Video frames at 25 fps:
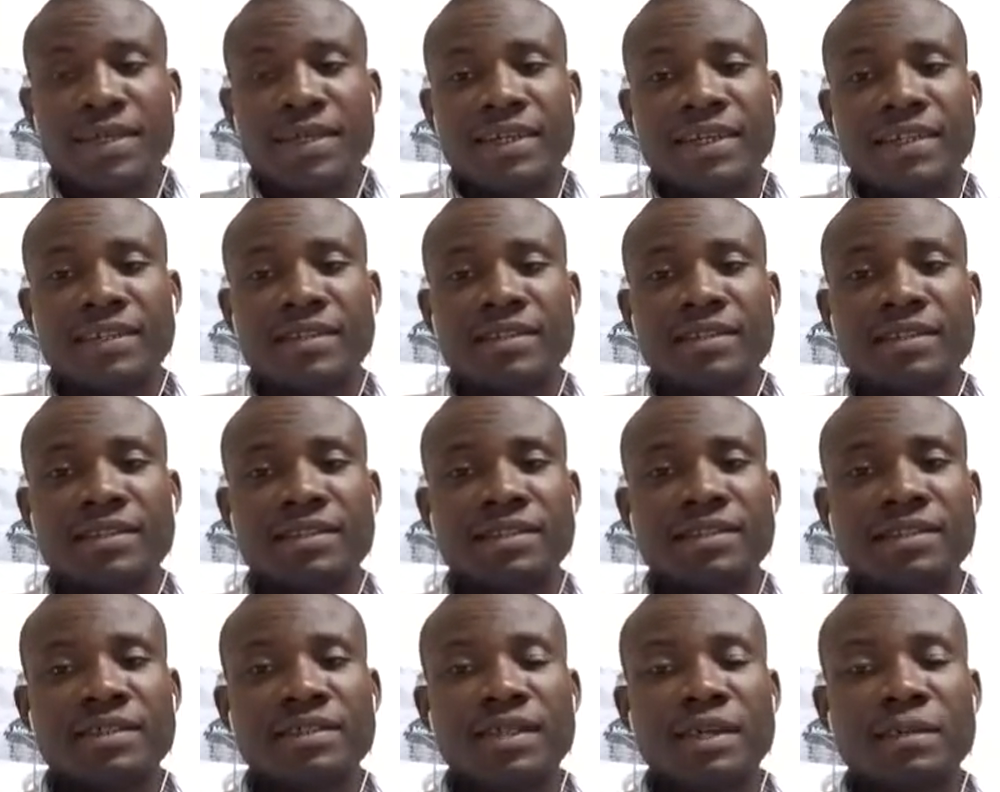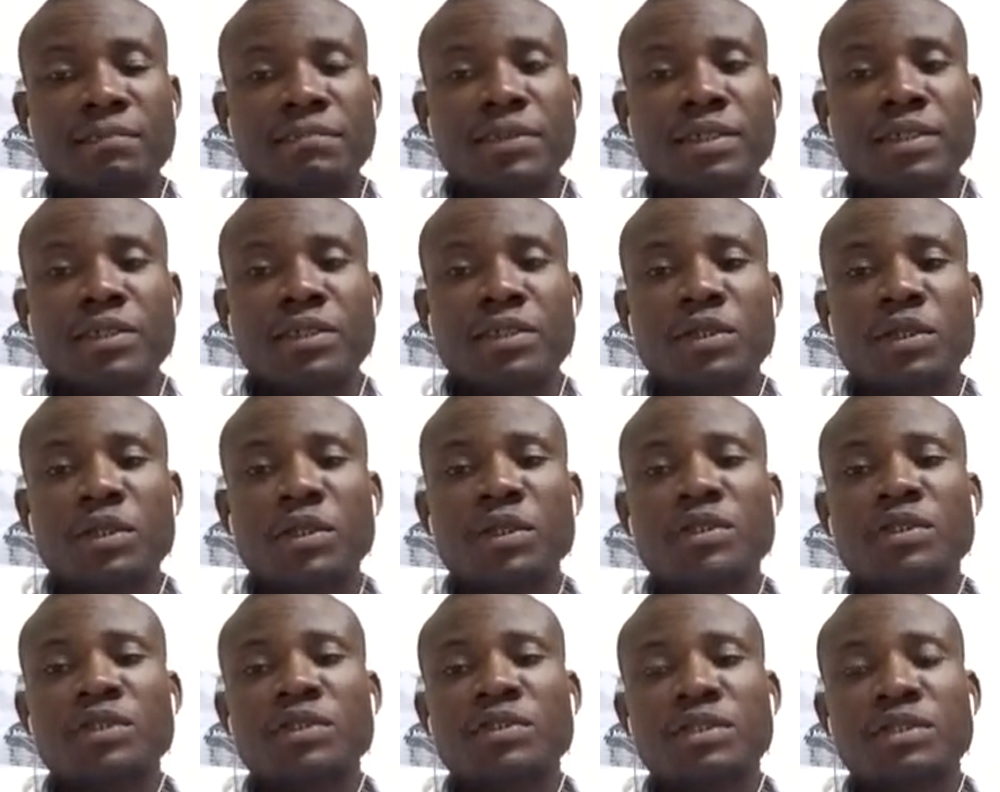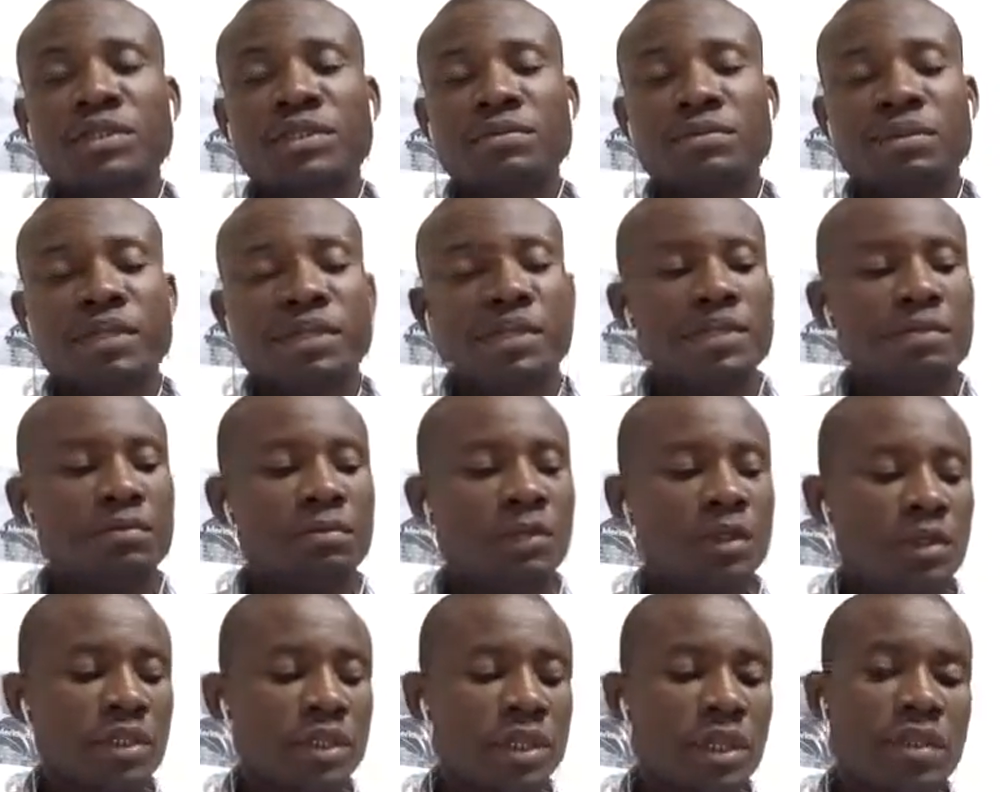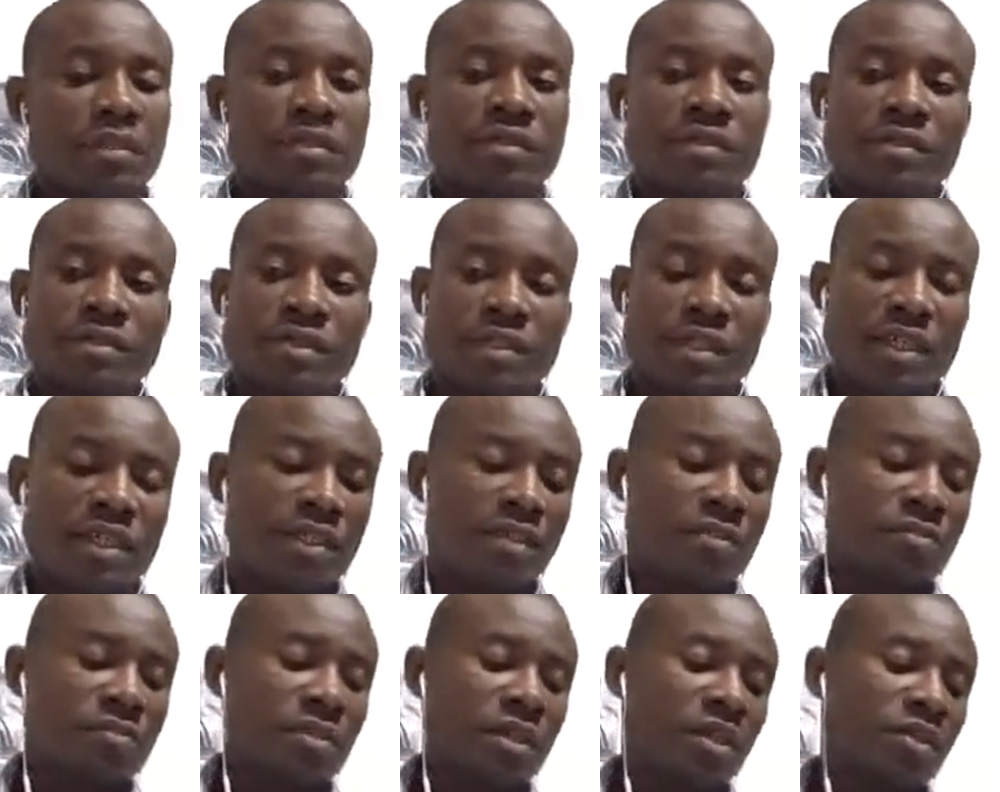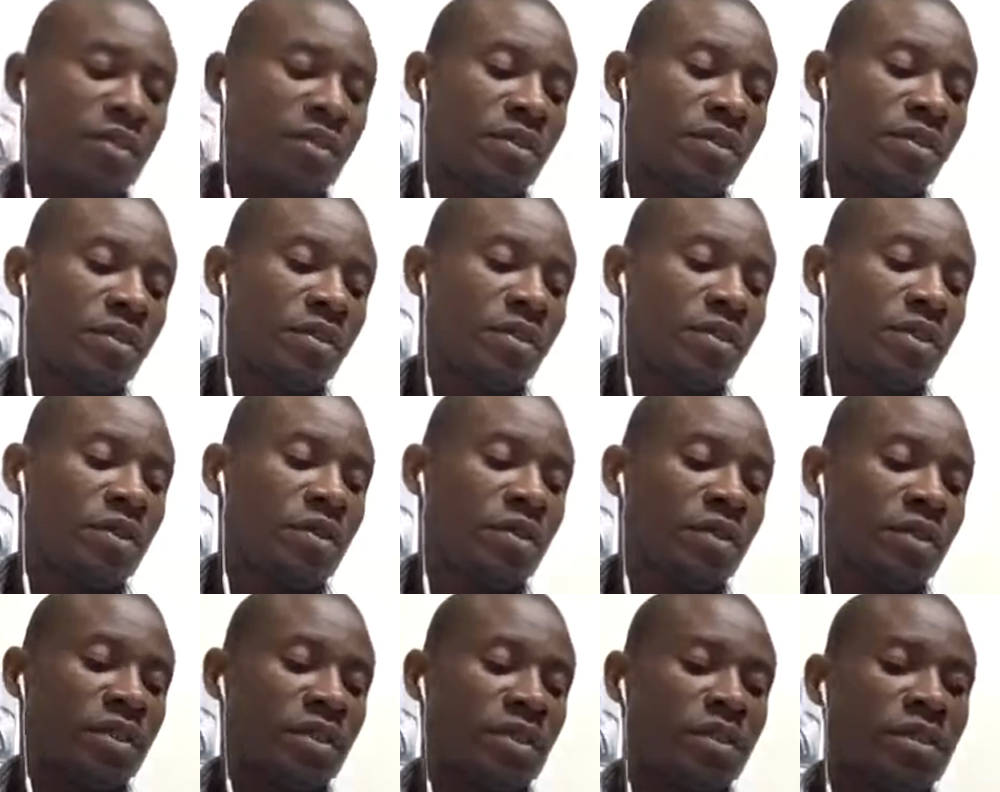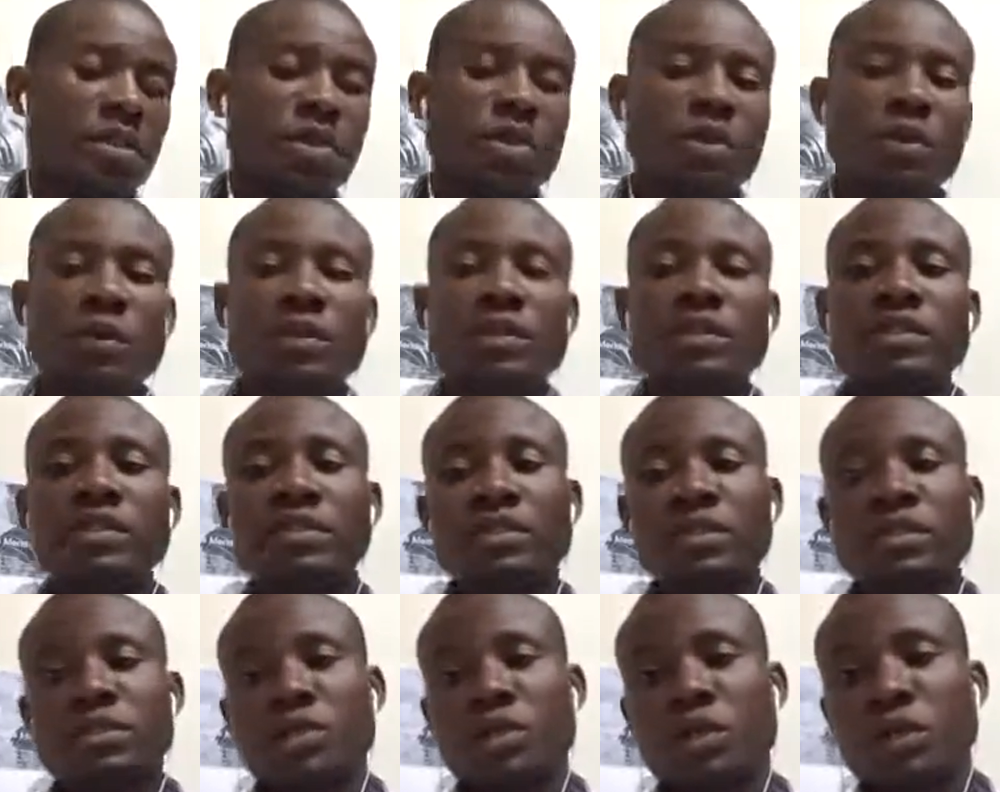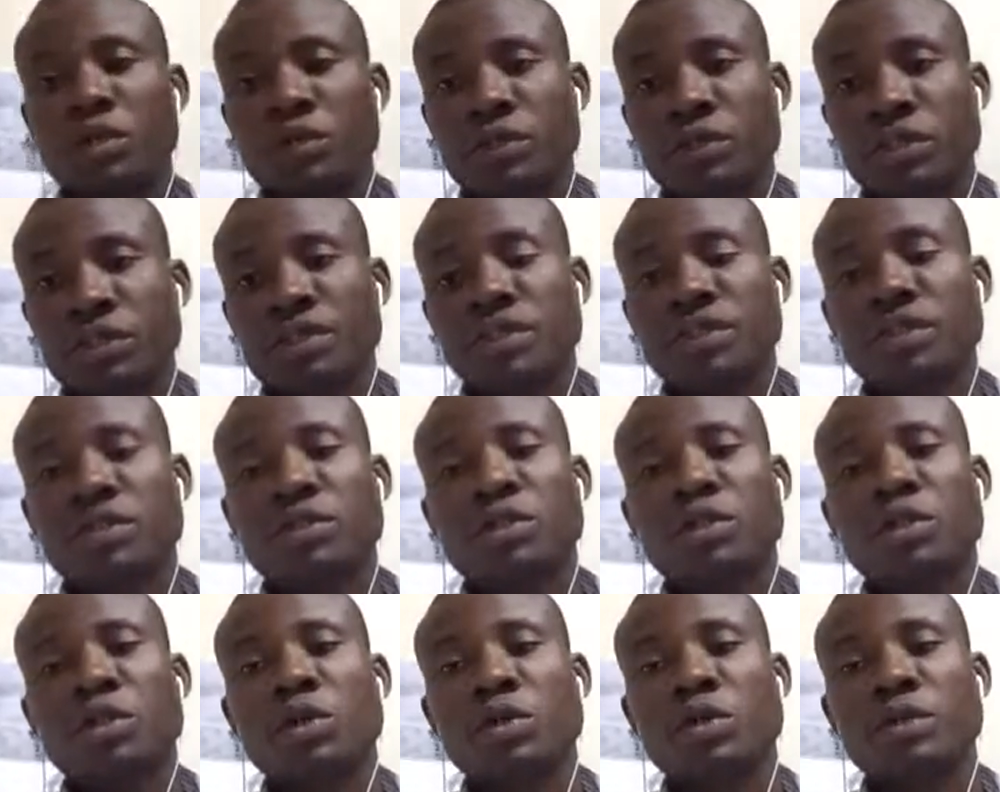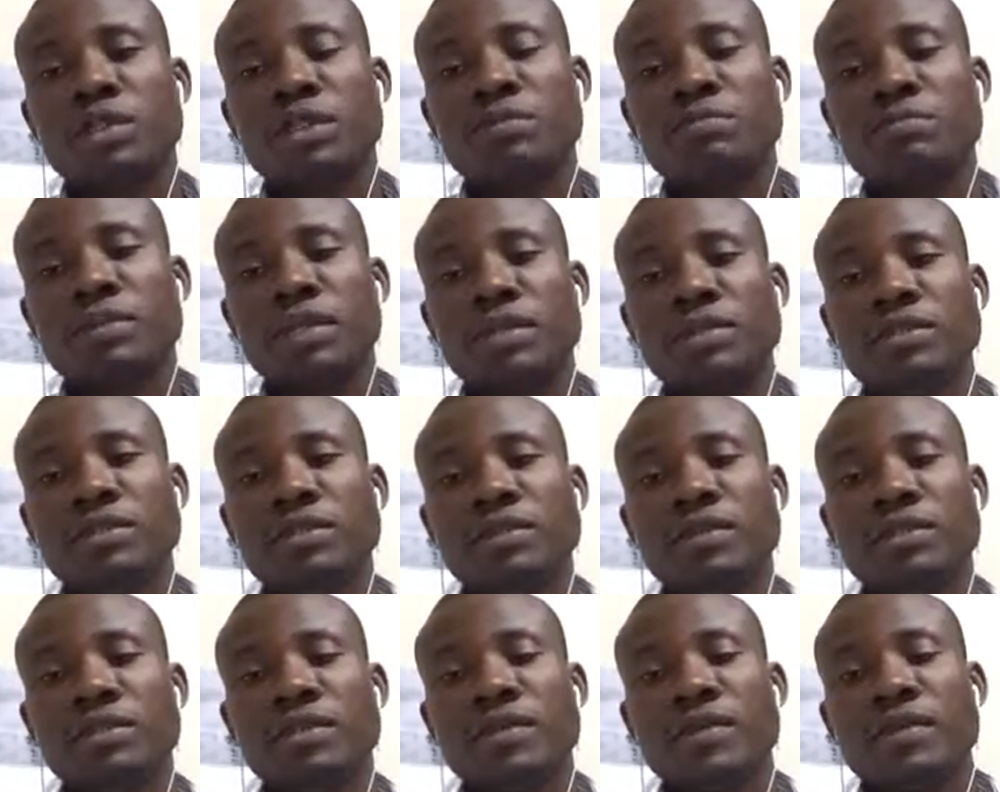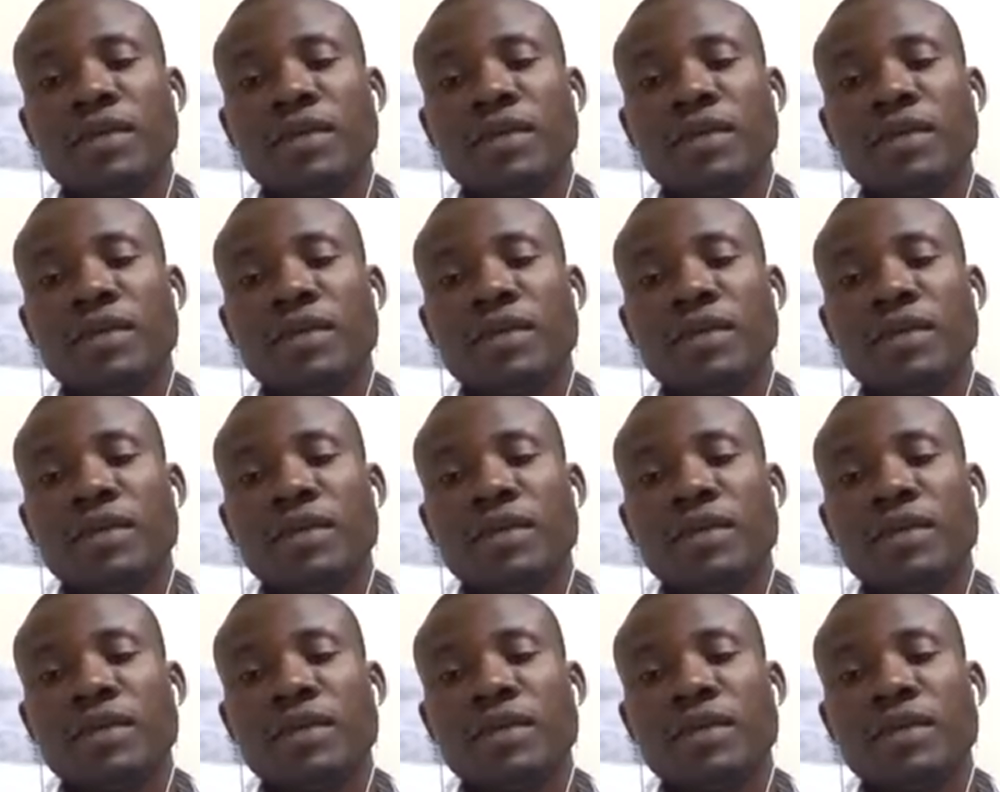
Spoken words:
and I'm just going to explain the much I understand about source coding. So what is source coding? Source coding means